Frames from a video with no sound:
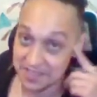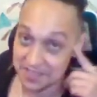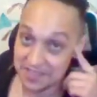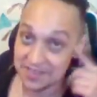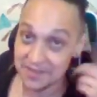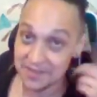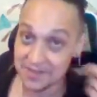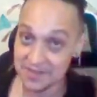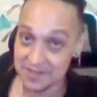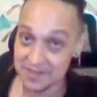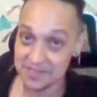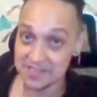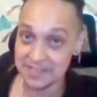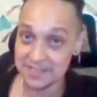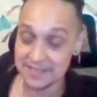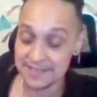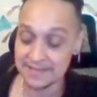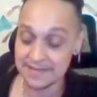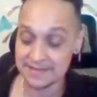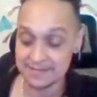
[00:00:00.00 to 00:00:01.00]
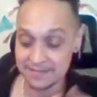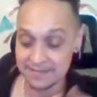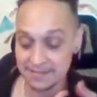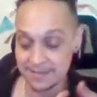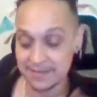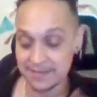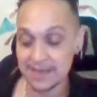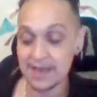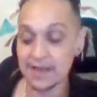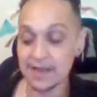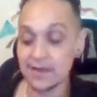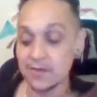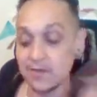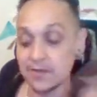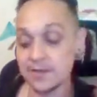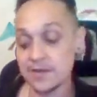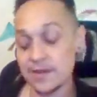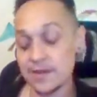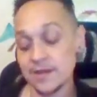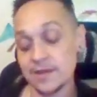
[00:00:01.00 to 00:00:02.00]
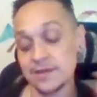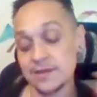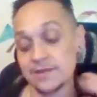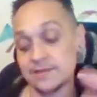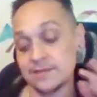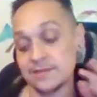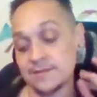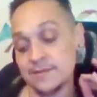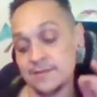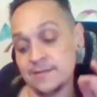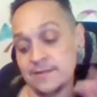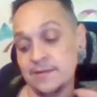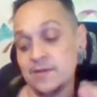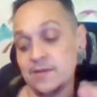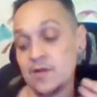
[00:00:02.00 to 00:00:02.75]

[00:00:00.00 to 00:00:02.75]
She knows what she's got going on and